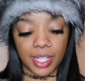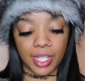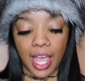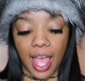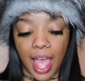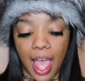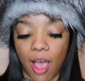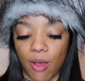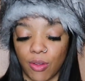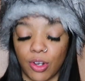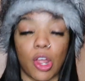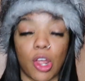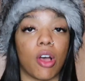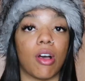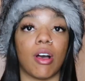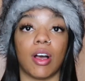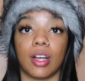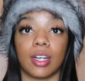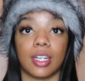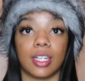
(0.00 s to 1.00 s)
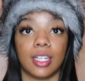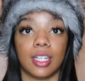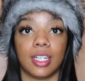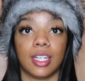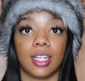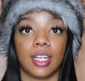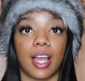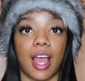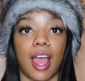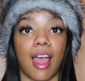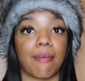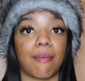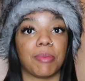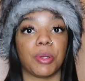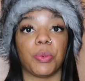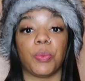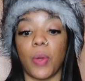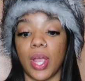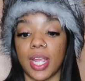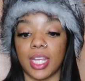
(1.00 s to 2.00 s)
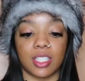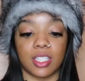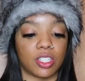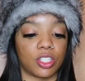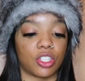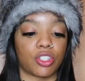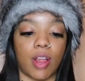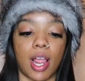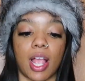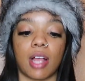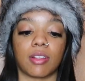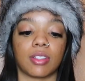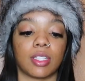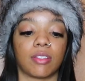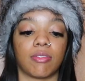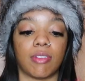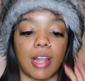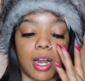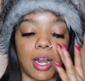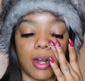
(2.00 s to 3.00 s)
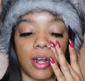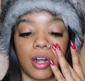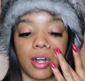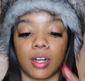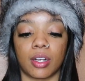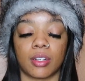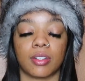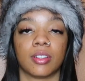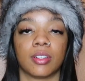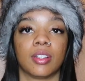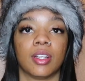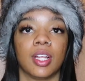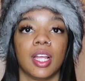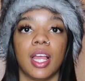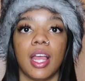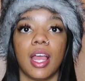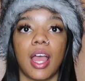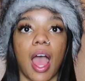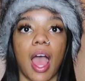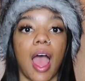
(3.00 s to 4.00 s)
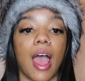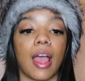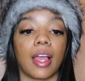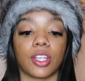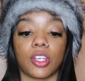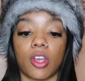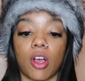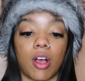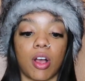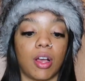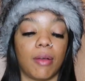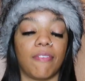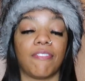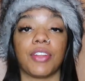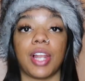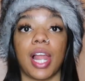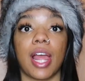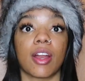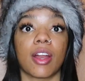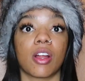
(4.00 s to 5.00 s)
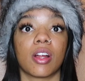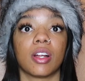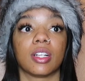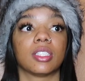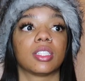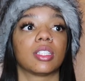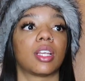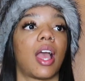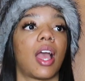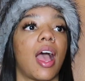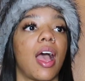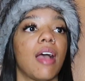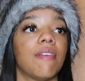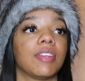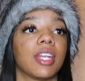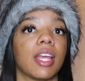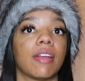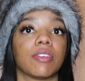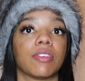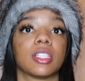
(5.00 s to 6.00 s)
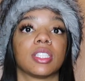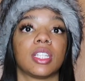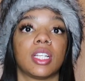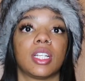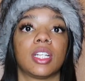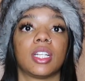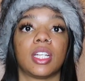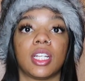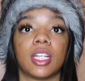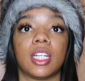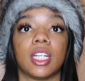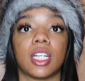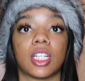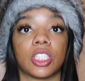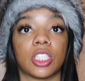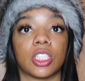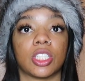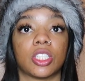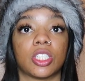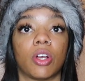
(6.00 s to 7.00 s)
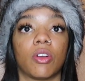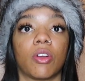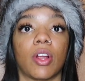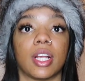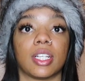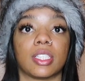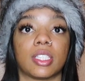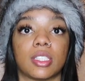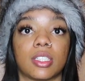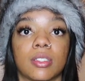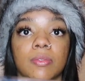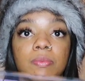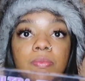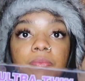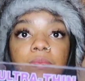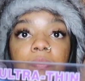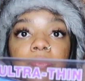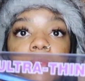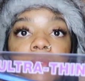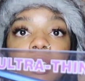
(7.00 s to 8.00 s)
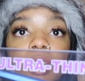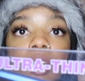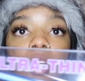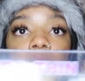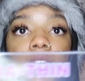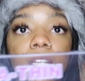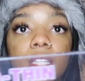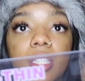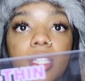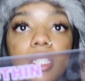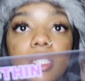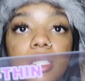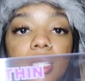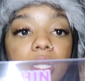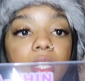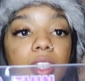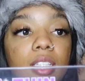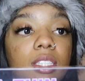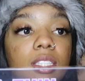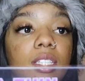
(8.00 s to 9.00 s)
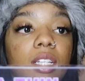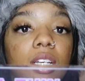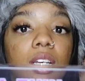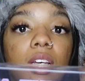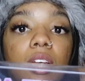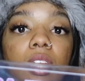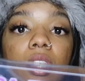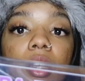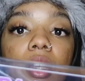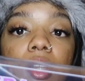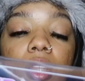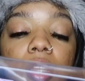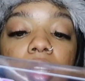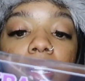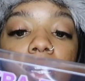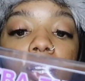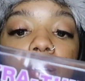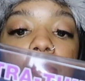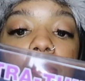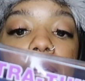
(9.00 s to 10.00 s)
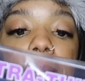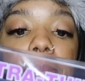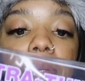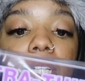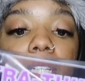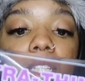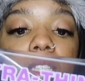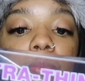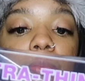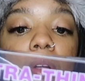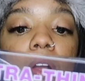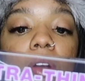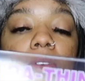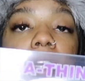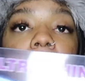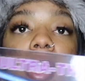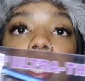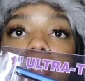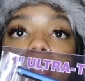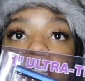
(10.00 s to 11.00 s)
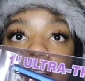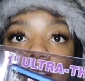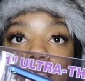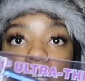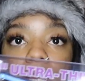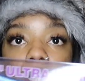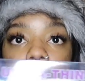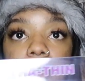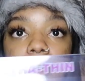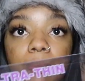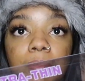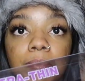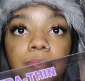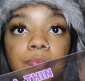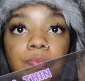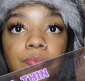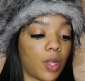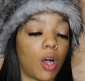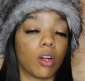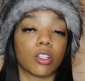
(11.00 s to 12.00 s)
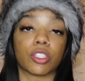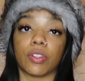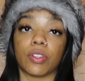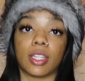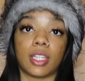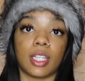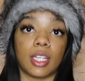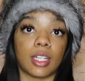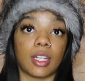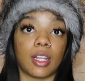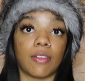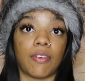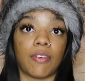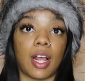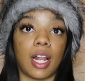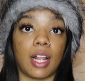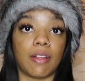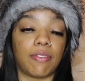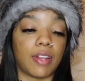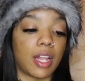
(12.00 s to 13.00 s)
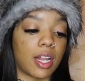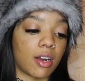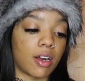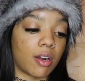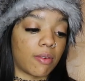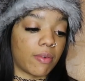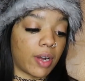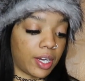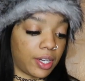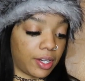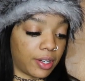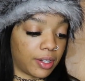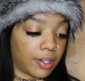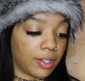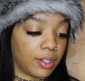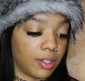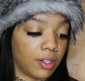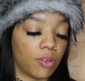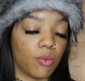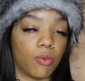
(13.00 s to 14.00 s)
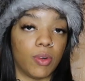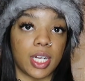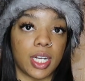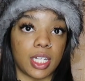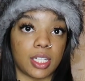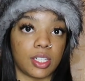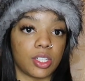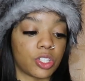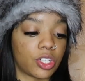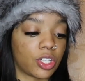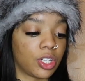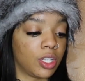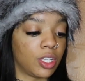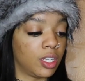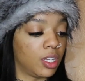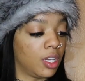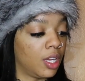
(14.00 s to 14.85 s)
how long I've been waiting to try out this flat iron. Y'all, flat irons, I've never seen an addiction so crazy. This is the BABYLISS Pro Nano Titanium ultra thin flat iron right here, 1 inch.